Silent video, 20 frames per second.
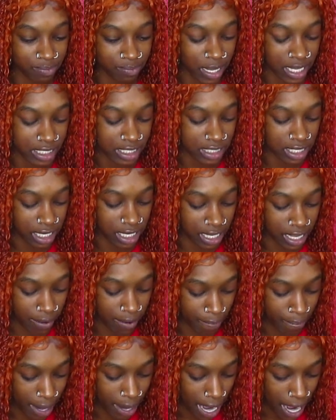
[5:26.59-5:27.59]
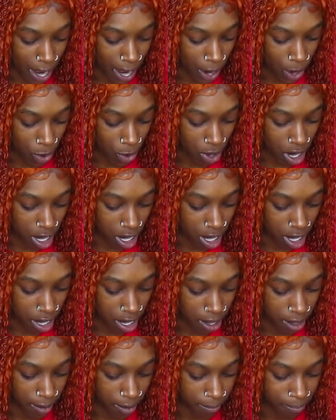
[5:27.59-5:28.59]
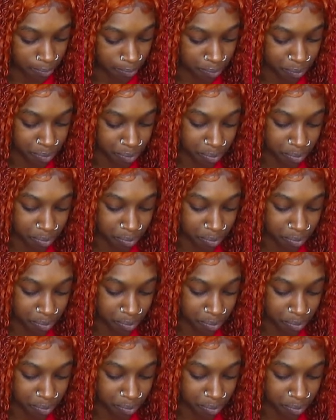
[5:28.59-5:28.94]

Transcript: basically about um,